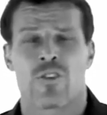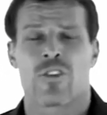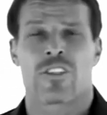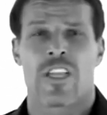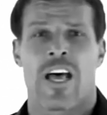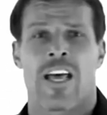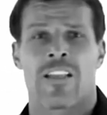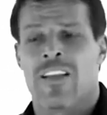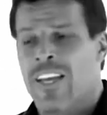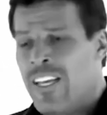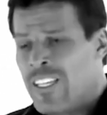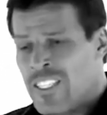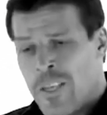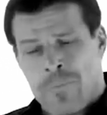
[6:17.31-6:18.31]
as you're done,
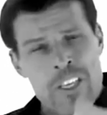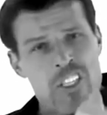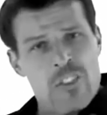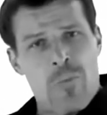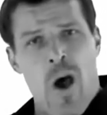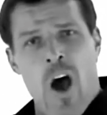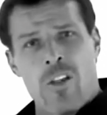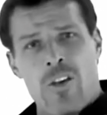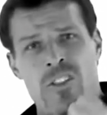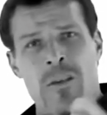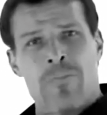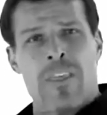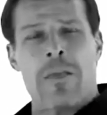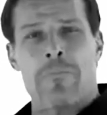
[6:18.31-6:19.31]
something small or
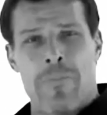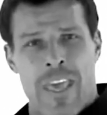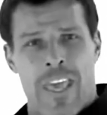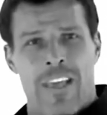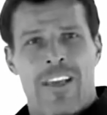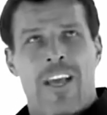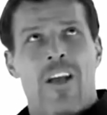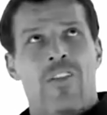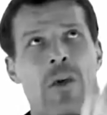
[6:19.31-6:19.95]
something big